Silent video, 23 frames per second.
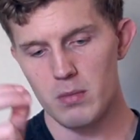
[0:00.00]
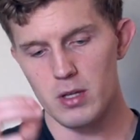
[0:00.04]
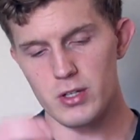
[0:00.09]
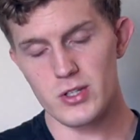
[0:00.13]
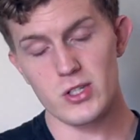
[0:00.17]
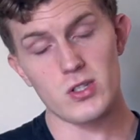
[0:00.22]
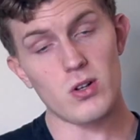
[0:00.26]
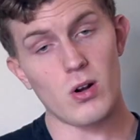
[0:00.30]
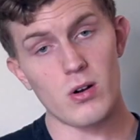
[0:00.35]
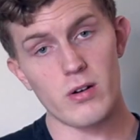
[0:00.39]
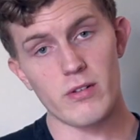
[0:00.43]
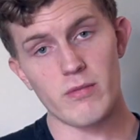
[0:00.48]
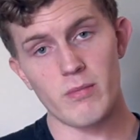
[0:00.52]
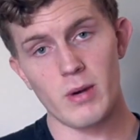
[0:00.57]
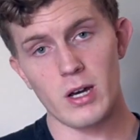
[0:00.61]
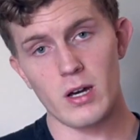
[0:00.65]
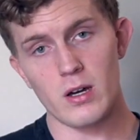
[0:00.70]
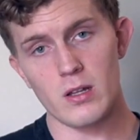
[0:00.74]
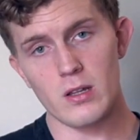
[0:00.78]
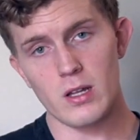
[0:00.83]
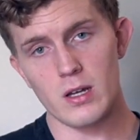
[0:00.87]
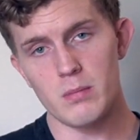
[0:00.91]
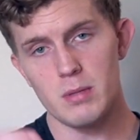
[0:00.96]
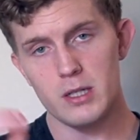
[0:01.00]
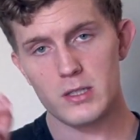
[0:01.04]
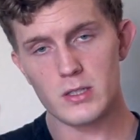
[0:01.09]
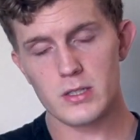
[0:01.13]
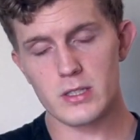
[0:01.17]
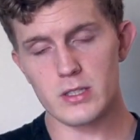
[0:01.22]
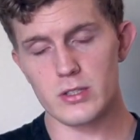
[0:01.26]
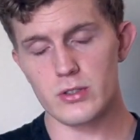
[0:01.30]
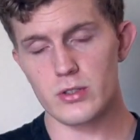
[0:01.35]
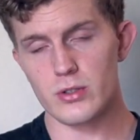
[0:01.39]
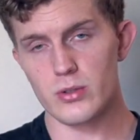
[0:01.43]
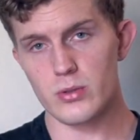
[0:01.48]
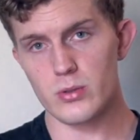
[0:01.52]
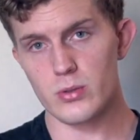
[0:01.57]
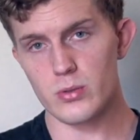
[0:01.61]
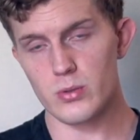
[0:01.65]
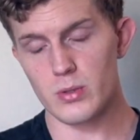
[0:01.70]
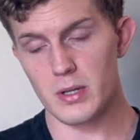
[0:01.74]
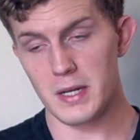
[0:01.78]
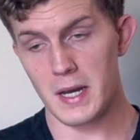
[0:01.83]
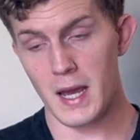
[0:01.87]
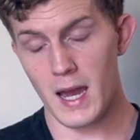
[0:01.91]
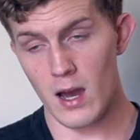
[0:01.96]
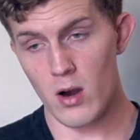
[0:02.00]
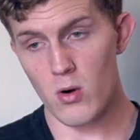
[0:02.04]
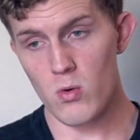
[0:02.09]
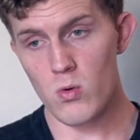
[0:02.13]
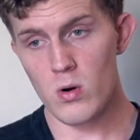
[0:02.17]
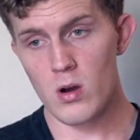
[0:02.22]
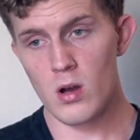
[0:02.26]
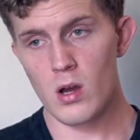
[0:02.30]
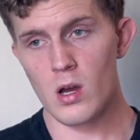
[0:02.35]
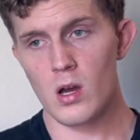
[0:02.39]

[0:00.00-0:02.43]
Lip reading: the start of my online business to now